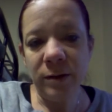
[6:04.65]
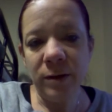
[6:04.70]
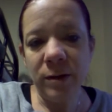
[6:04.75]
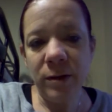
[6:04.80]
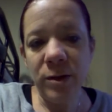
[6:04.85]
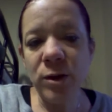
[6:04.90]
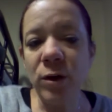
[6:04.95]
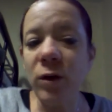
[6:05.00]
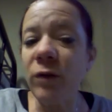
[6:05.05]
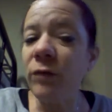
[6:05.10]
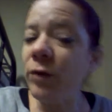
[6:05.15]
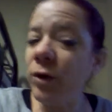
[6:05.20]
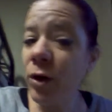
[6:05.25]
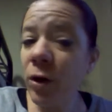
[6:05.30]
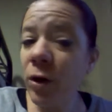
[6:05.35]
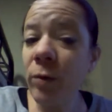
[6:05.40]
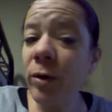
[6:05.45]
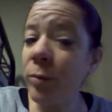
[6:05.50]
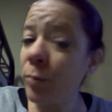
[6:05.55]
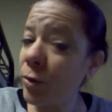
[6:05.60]
So if you're
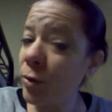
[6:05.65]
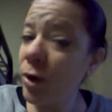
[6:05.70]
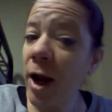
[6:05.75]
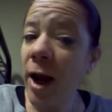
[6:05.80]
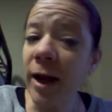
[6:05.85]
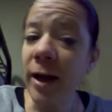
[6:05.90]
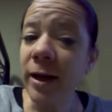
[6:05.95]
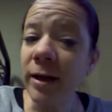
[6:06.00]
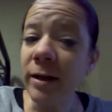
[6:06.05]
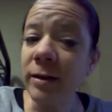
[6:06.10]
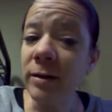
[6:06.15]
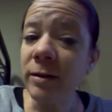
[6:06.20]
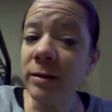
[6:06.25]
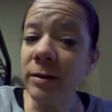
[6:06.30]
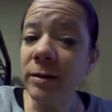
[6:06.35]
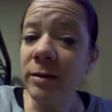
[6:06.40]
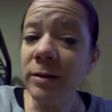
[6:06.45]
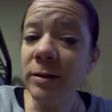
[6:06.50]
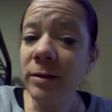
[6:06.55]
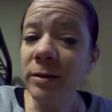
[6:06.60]
going to pray,
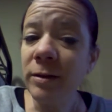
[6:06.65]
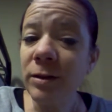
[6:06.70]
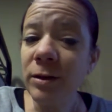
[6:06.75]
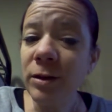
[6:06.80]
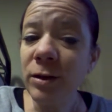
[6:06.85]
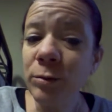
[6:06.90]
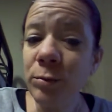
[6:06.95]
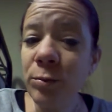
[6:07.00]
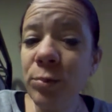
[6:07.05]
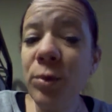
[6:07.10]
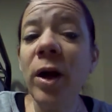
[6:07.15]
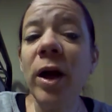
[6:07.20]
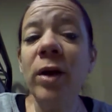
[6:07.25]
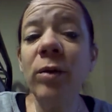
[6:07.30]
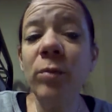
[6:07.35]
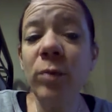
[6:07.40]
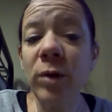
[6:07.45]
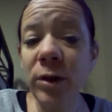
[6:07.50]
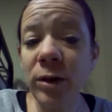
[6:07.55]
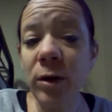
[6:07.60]
pray
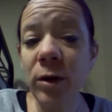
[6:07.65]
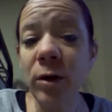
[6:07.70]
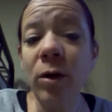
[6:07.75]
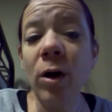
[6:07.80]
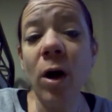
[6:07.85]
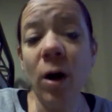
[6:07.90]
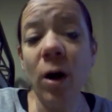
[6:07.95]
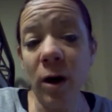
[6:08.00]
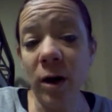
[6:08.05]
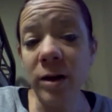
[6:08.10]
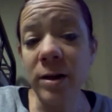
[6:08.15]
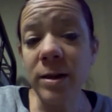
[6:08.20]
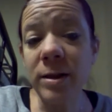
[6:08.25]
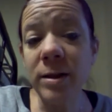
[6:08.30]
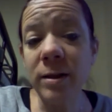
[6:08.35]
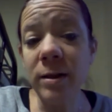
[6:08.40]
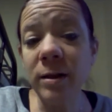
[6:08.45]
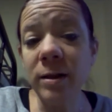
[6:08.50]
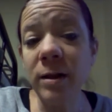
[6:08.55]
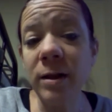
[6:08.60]
with your heart,
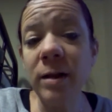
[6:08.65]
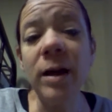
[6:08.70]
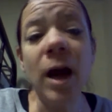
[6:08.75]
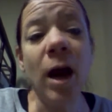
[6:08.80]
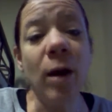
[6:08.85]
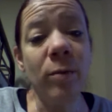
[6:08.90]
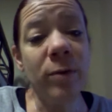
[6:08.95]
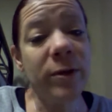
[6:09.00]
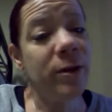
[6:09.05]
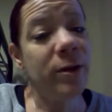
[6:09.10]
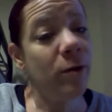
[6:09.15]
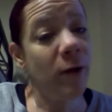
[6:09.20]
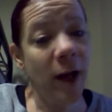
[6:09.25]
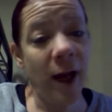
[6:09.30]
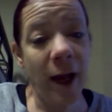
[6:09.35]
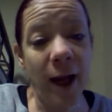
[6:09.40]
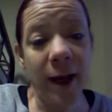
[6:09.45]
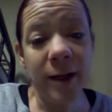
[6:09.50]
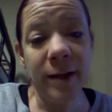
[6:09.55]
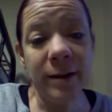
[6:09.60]
not with your
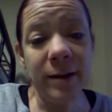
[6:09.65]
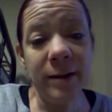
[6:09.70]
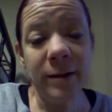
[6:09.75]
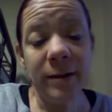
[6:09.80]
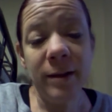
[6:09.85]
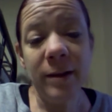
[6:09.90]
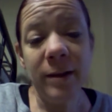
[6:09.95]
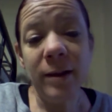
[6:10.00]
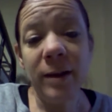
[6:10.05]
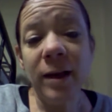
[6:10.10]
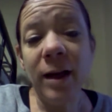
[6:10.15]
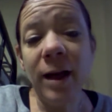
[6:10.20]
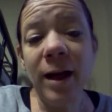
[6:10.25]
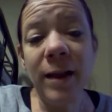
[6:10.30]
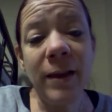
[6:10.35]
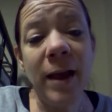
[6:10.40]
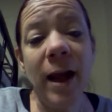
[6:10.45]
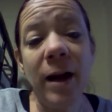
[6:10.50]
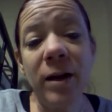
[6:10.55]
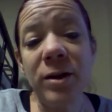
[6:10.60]
head. And
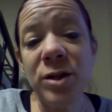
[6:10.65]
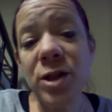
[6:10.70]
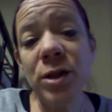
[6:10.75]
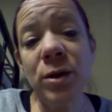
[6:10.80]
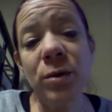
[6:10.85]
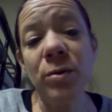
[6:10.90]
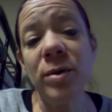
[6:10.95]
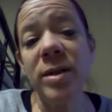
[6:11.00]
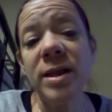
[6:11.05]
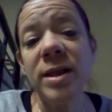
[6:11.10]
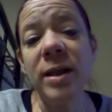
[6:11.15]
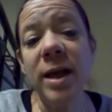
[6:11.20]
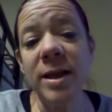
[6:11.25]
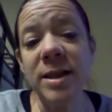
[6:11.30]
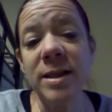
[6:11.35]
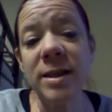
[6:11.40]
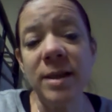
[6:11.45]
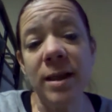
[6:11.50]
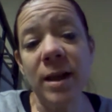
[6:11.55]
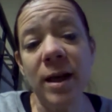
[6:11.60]
that, too, is a
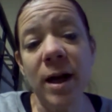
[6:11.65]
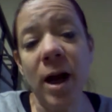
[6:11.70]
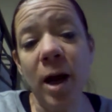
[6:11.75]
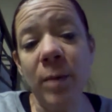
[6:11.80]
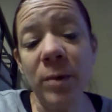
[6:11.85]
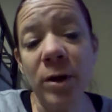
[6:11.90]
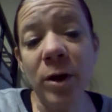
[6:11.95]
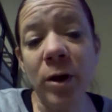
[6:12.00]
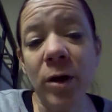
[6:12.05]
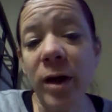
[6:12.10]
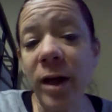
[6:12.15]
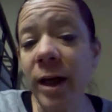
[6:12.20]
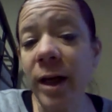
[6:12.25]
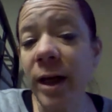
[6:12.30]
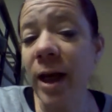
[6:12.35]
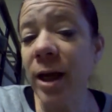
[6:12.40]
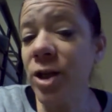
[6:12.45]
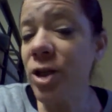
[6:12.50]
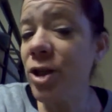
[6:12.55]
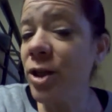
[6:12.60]
lesson that I'm learning.
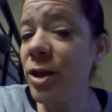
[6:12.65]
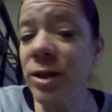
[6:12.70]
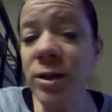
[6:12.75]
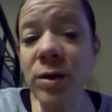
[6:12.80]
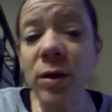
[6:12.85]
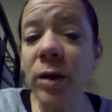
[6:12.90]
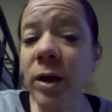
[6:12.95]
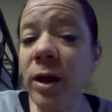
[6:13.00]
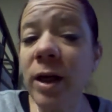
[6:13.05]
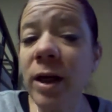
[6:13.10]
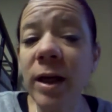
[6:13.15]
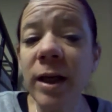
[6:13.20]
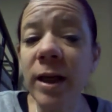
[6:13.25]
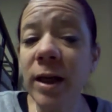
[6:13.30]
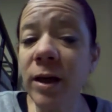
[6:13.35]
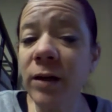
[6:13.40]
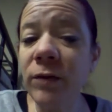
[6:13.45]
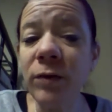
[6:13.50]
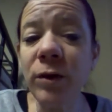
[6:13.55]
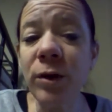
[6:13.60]
And she's only going to
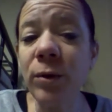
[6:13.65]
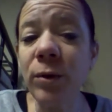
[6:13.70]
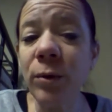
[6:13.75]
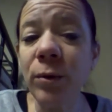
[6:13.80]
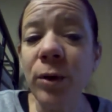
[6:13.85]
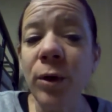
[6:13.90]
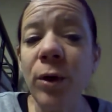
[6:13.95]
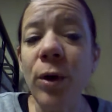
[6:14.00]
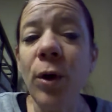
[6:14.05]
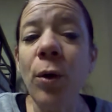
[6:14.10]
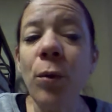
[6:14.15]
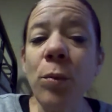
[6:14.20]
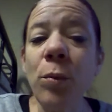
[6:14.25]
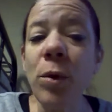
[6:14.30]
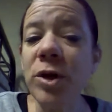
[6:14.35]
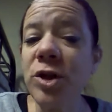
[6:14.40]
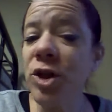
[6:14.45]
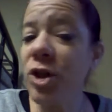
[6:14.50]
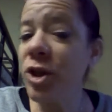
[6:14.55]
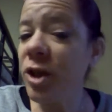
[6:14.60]
give you
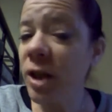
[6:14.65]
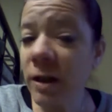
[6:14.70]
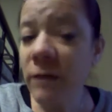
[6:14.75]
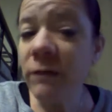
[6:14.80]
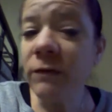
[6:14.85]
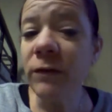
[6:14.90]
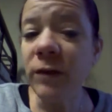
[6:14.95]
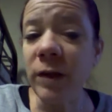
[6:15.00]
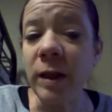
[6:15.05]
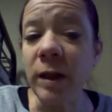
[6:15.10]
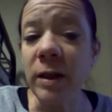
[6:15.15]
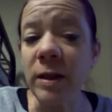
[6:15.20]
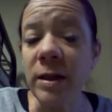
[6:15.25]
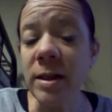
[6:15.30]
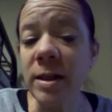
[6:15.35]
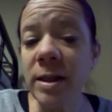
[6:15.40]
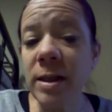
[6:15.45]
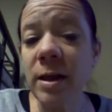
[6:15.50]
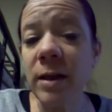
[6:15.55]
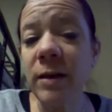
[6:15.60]
what she
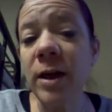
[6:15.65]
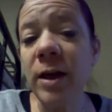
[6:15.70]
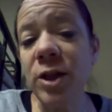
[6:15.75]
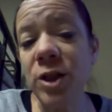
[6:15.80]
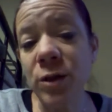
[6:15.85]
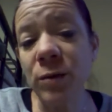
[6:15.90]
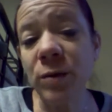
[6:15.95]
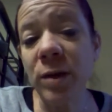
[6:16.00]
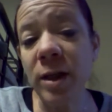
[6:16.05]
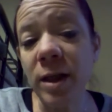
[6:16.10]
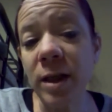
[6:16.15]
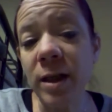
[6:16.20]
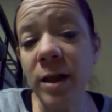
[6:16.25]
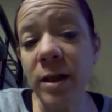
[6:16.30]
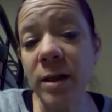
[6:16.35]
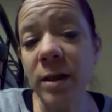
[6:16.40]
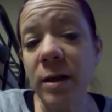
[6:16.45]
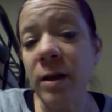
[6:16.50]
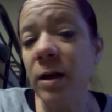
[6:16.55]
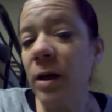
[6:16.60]
feels that you need.
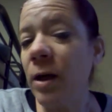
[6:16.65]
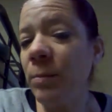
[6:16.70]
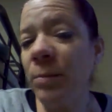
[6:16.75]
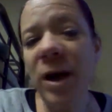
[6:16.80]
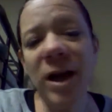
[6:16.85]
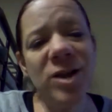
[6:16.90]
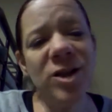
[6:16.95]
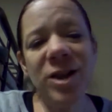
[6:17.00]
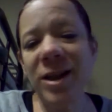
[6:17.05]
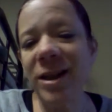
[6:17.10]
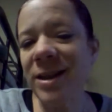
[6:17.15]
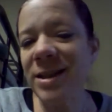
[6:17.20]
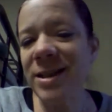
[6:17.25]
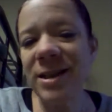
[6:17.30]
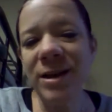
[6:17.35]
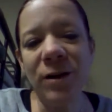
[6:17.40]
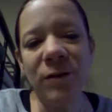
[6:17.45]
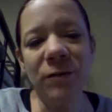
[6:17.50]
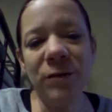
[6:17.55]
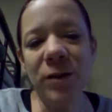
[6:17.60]
Magic isn't
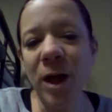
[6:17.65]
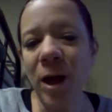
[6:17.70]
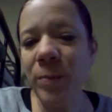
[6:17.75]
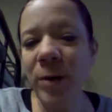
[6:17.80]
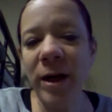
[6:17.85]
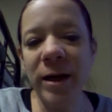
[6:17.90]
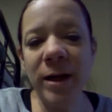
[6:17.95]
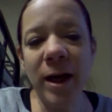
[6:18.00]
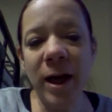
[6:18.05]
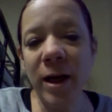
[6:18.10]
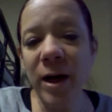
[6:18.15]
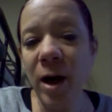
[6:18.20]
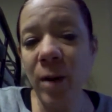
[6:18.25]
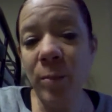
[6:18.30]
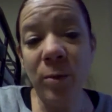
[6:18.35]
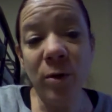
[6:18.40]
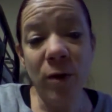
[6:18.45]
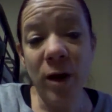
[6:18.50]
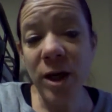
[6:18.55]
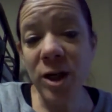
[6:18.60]
a fly-by-night
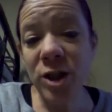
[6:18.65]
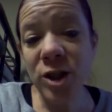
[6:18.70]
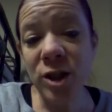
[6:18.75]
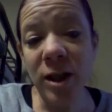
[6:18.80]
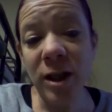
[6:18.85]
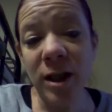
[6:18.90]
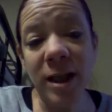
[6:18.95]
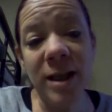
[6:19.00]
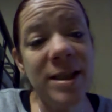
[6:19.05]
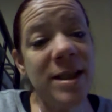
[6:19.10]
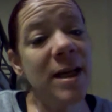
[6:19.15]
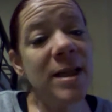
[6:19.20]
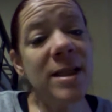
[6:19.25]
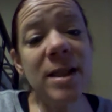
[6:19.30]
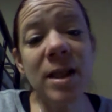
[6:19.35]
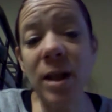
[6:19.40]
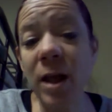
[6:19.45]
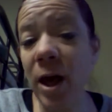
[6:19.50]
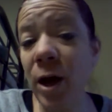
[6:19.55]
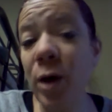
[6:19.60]
operation. It takes a
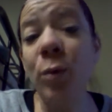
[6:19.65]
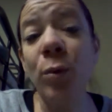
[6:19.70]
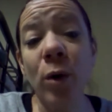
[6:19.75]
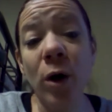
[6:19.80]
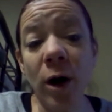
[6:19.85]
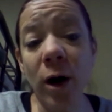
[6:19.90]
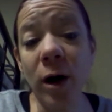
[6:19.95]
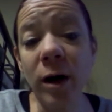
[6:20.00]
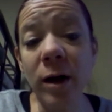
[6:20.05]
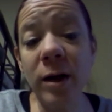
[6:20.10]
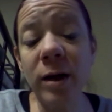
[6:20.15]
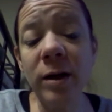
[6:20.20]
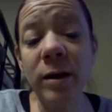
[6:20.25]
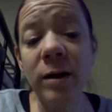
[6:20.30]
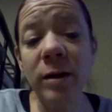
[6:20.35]
lot of work